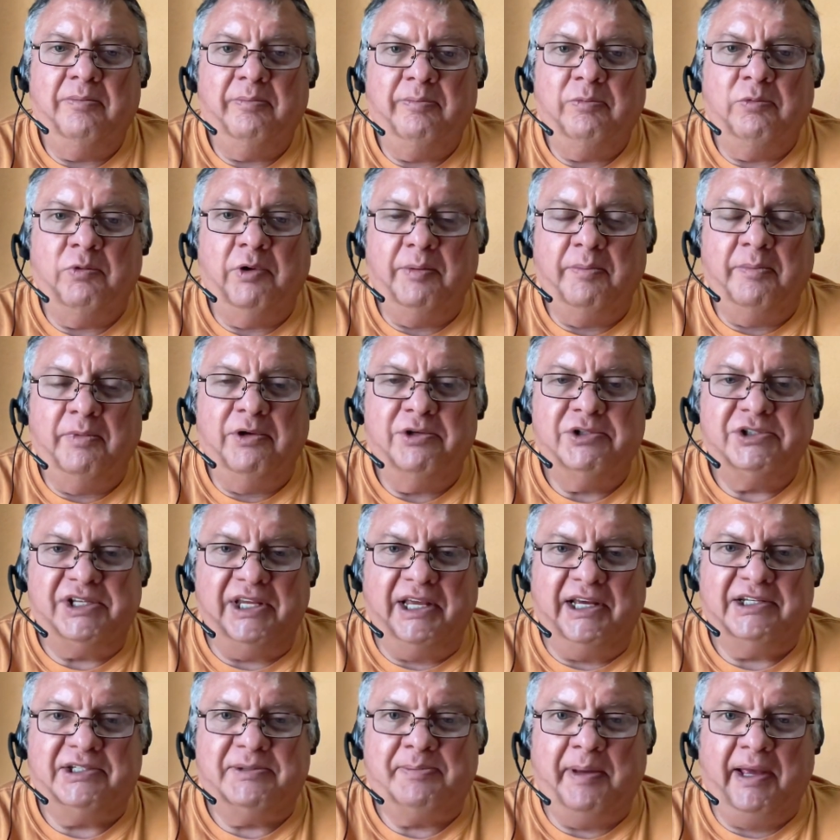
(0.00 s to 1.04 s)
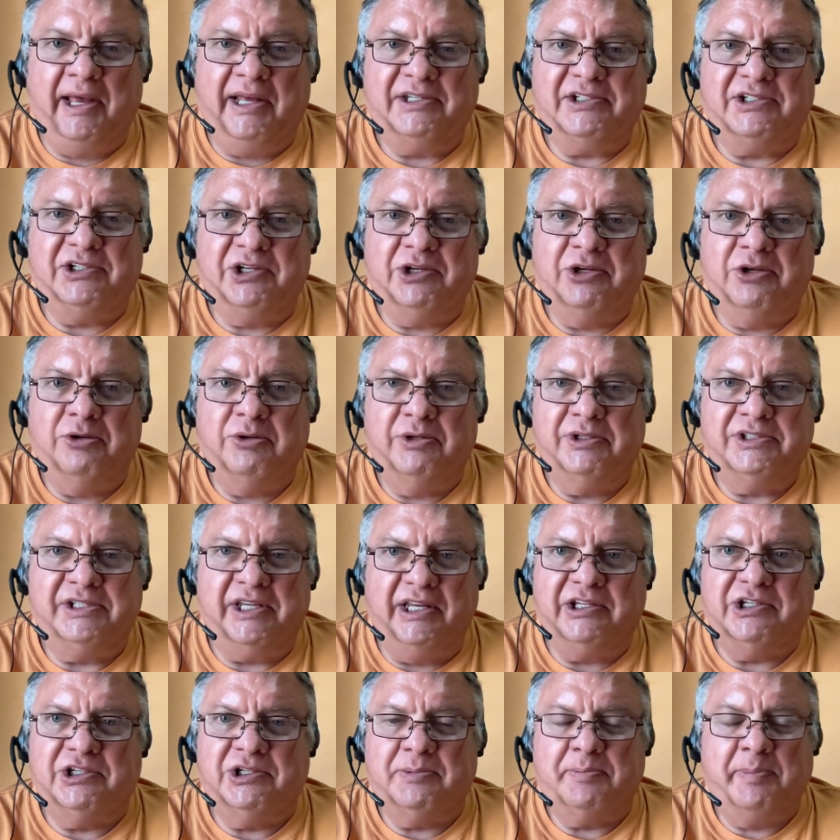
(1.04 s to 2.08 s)
what most expats do is
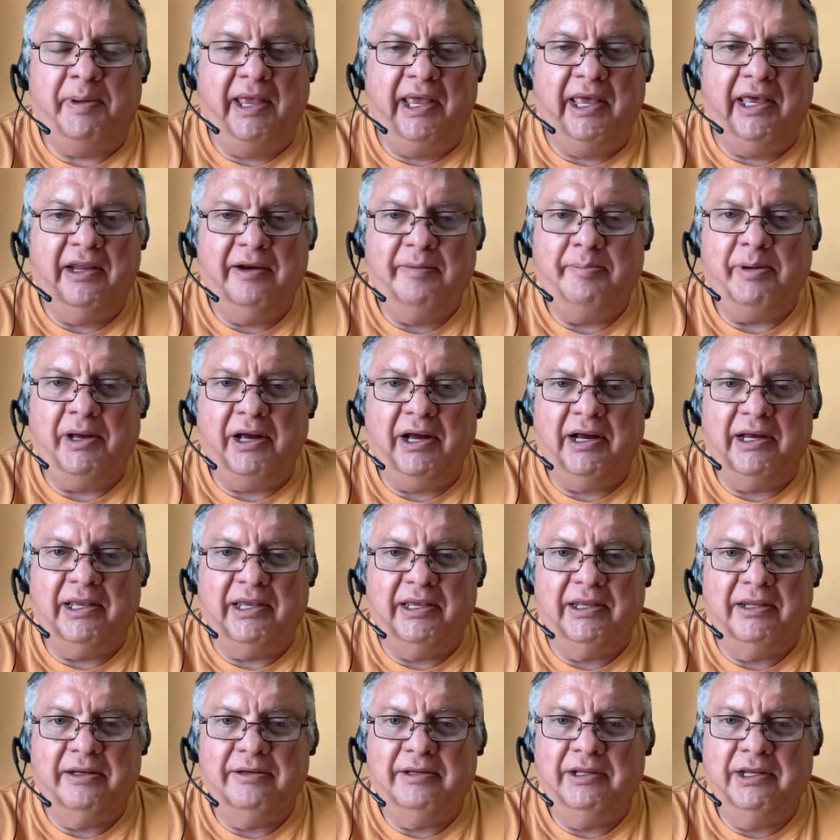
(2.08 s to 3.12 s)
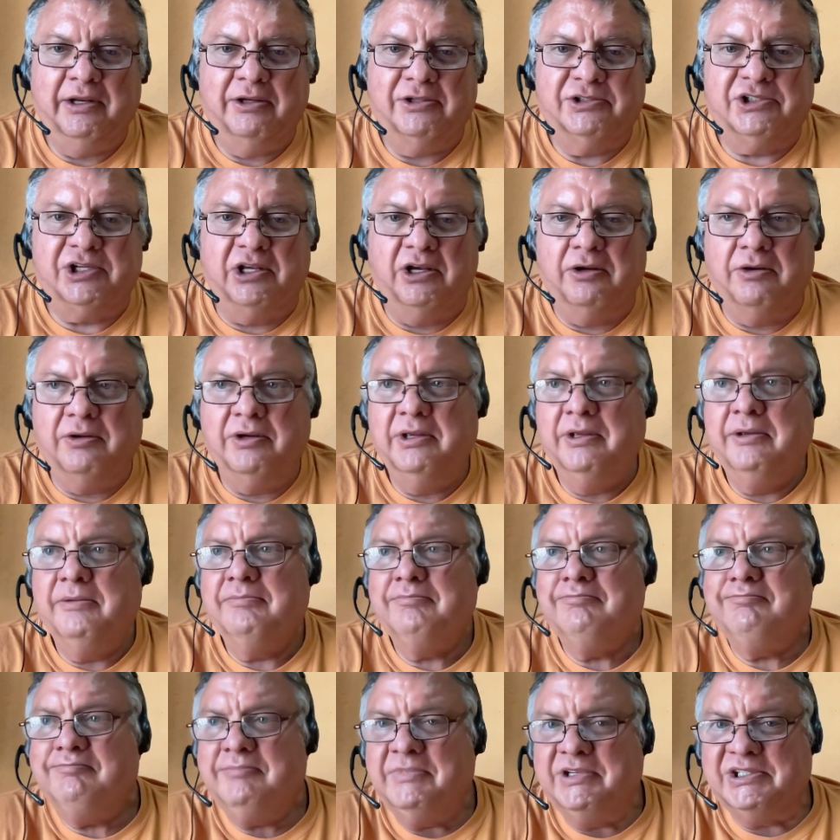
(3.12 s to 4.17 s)
they just pay out of pocket. So
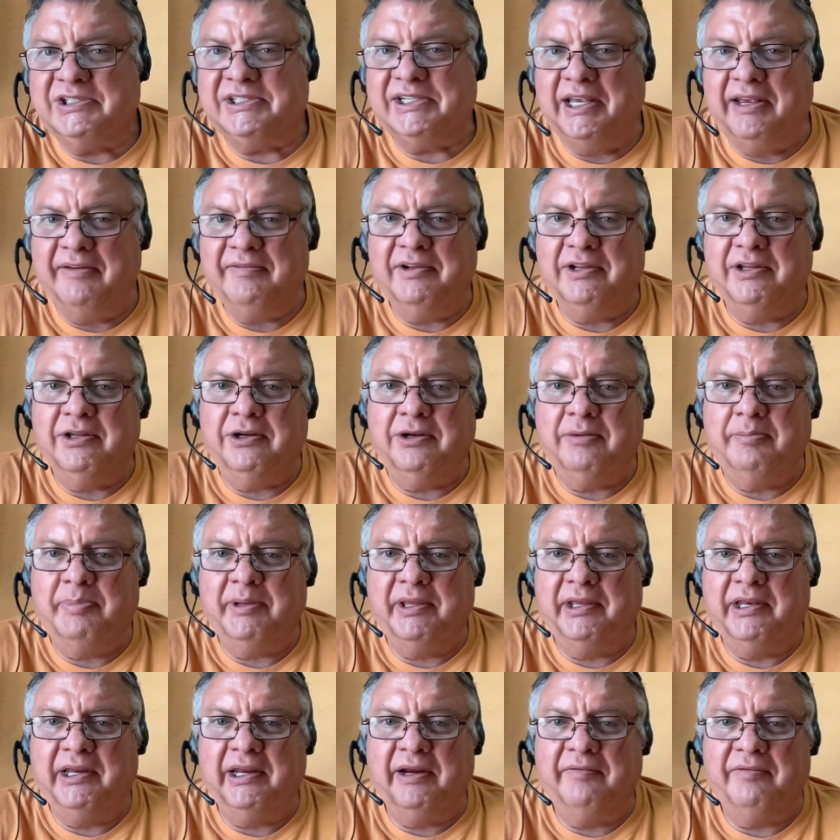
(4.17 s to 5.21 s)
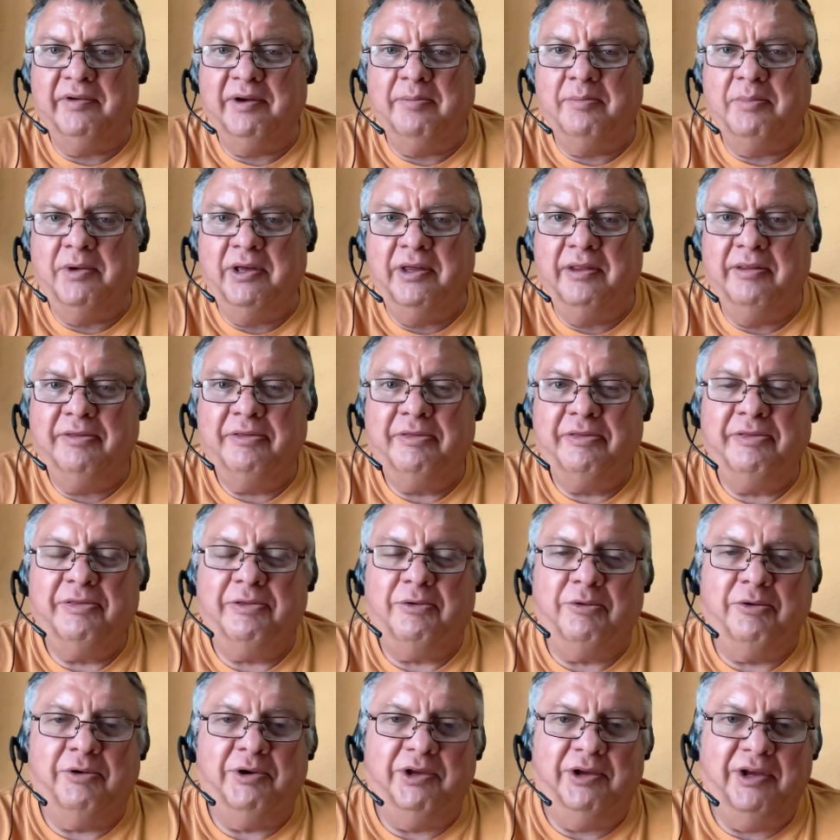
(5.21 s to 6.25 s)
you save a little bit every month,
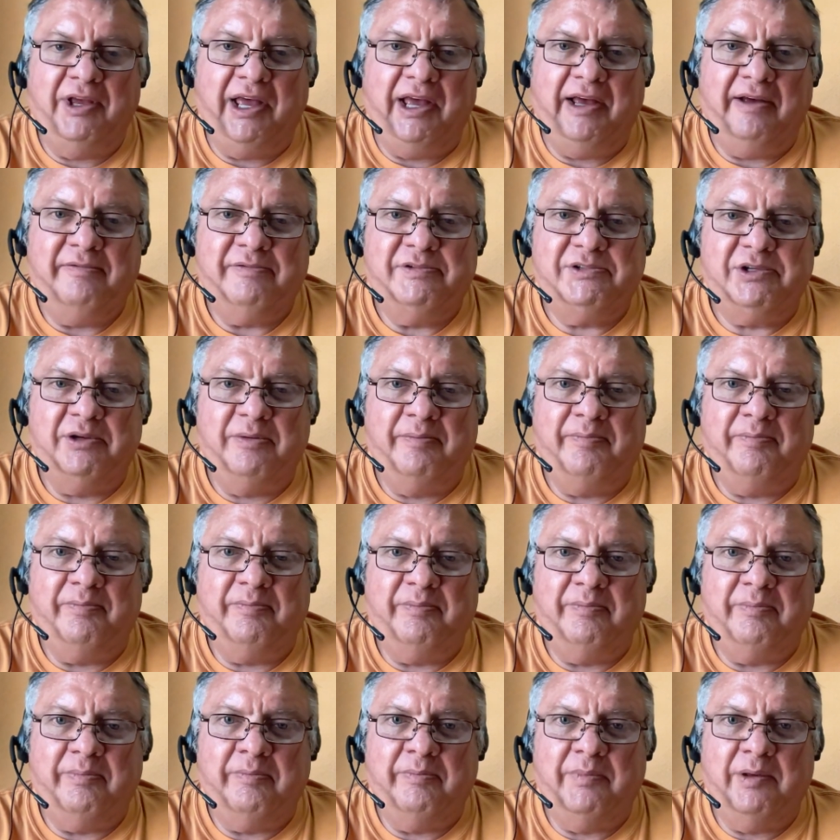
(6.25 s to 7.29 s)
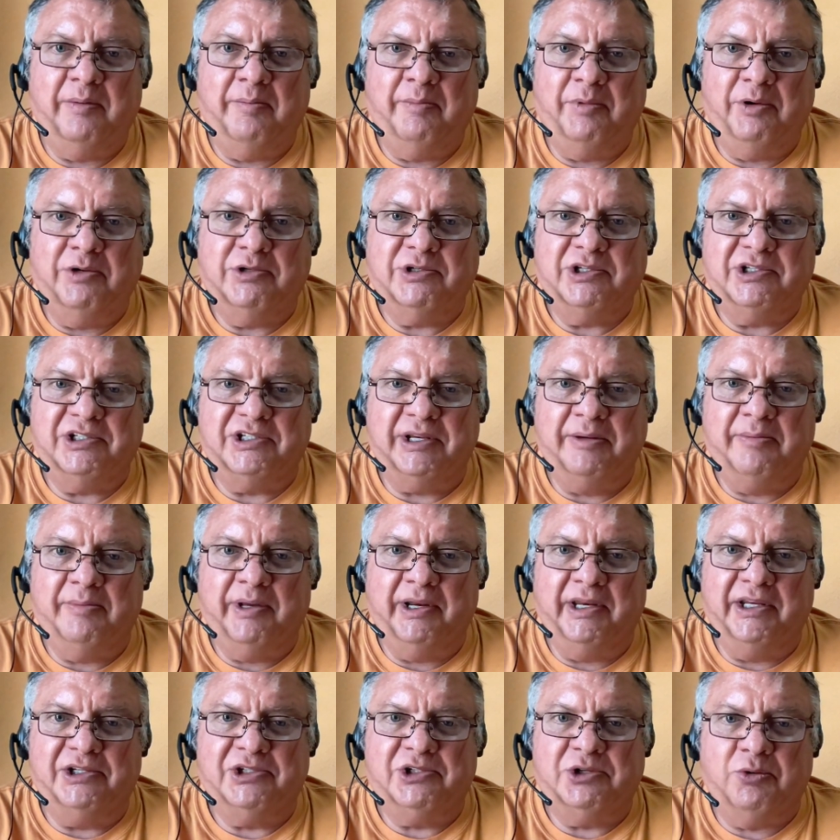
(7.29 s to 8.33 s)
or you have some emergency
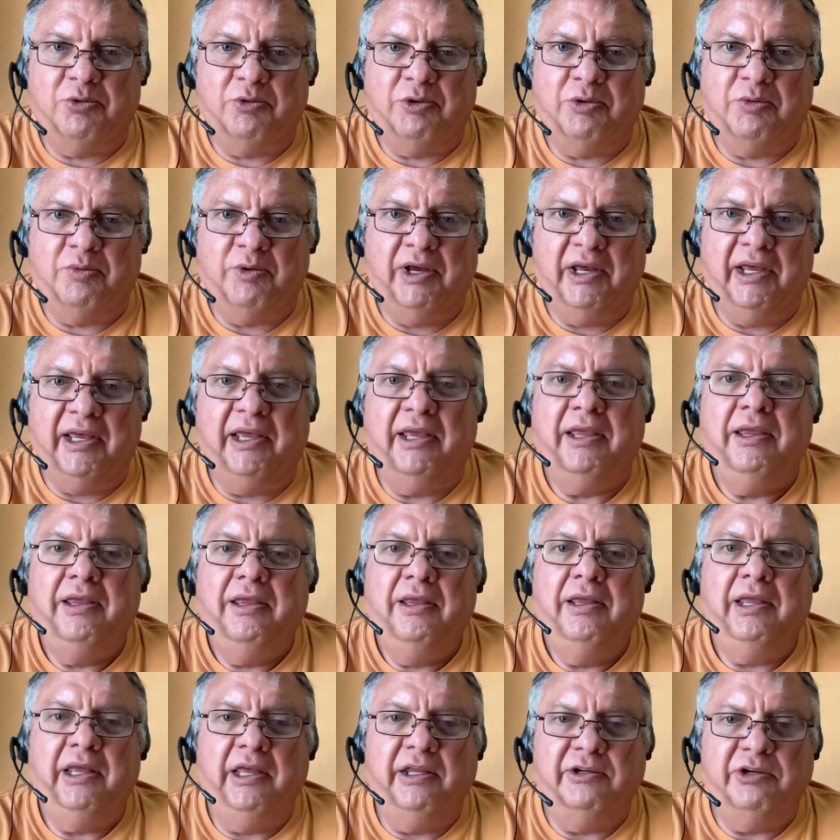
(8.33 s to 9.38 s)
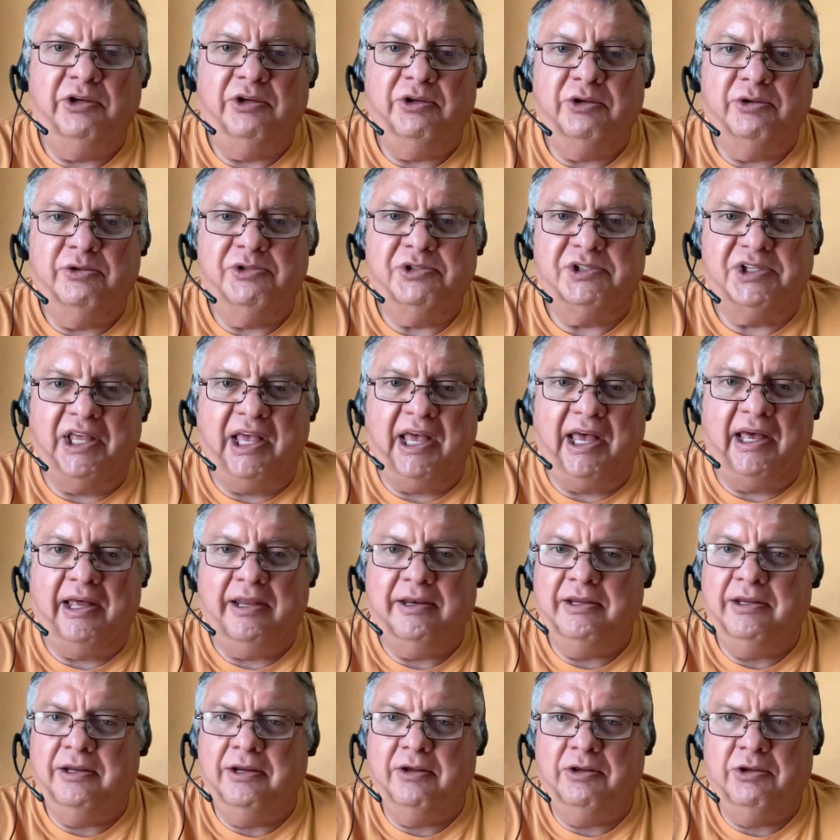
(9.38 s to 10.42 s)
money stored away, and you use that.
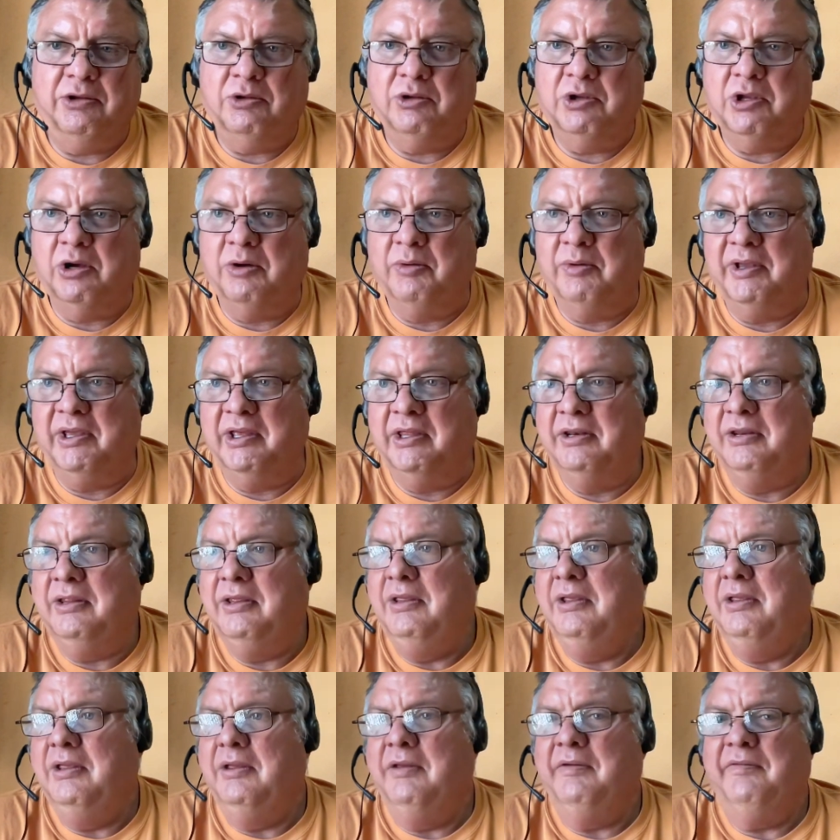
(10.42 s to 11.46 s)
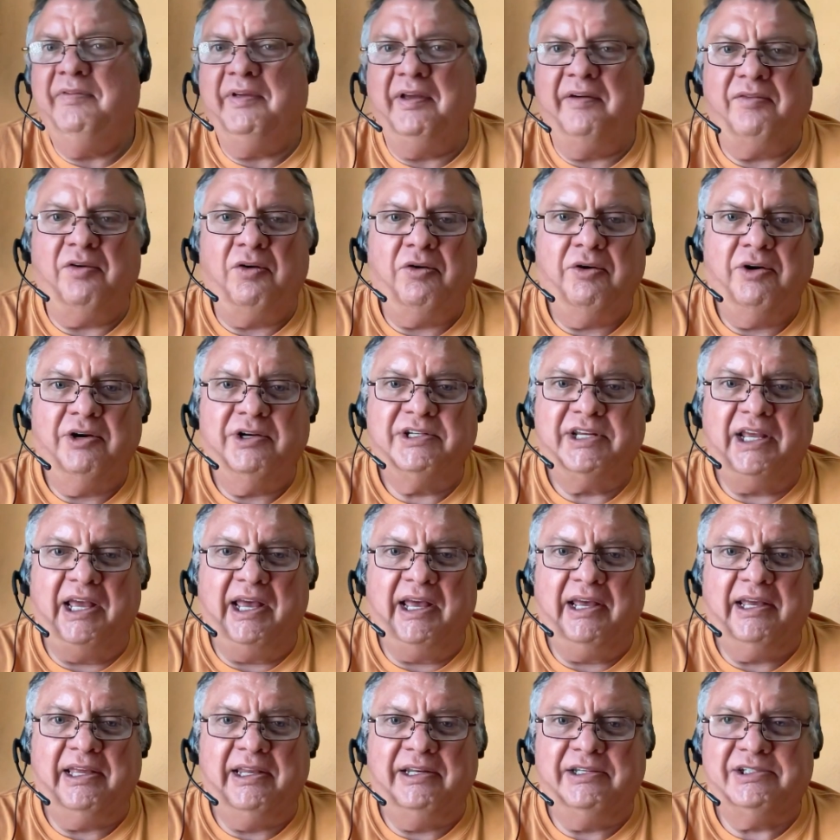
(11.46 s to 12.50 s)
You go in. If you have a heart
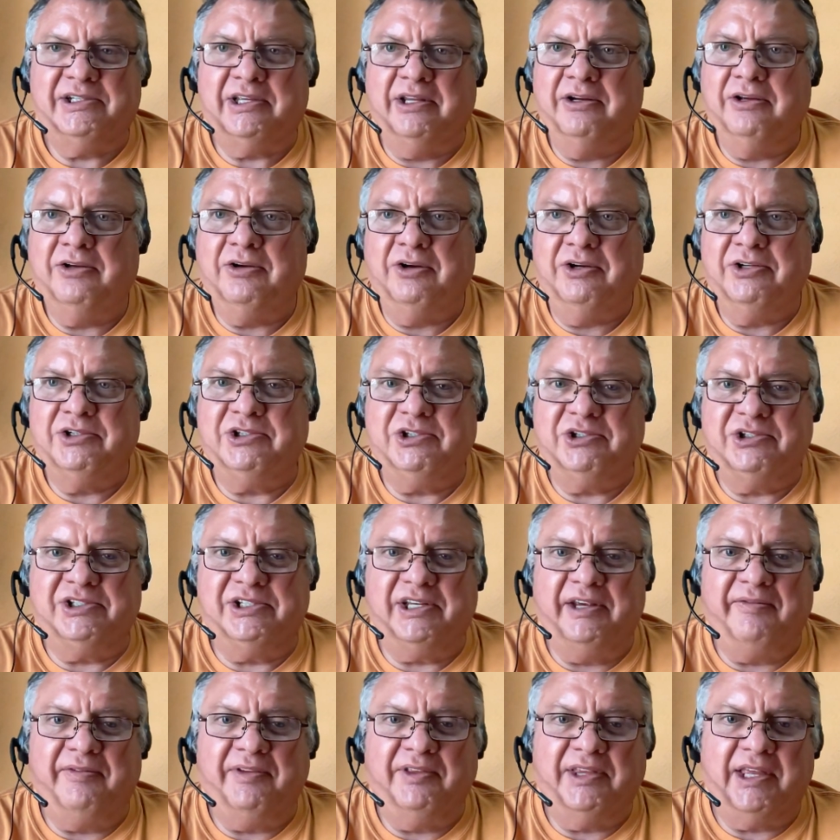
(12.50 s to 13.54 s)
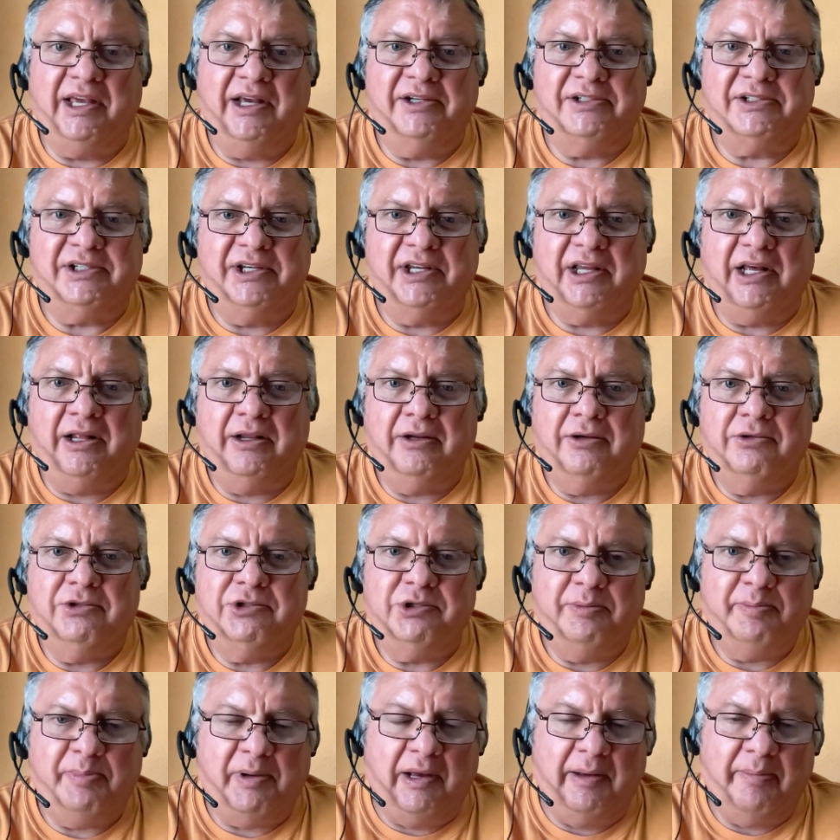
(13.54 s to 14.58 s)
attack and it's going to cost you
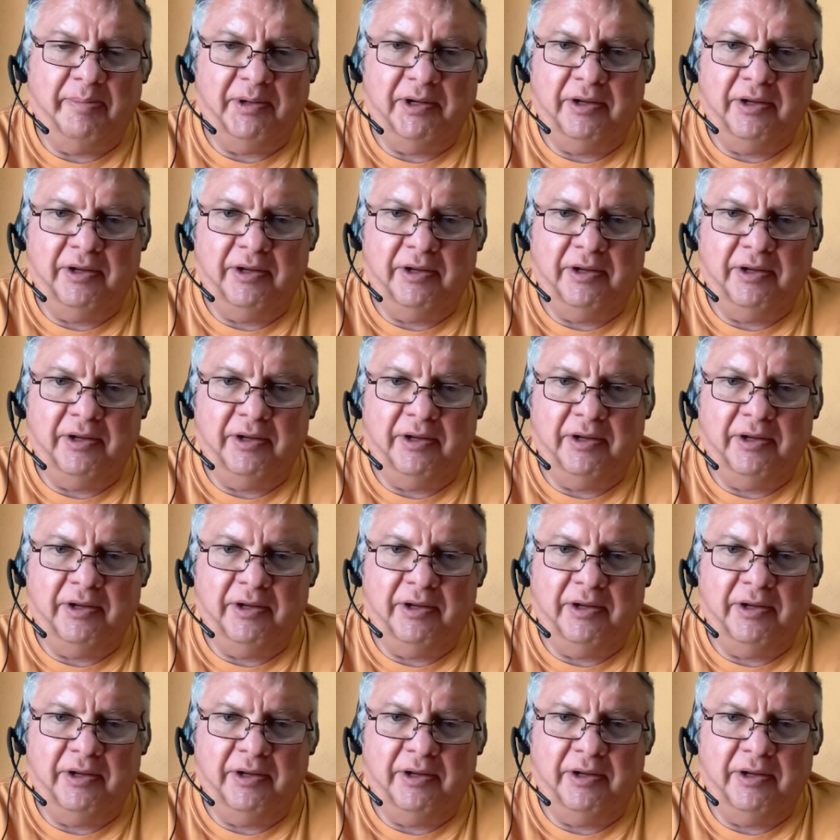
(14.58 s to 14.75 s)
$7,000, you pop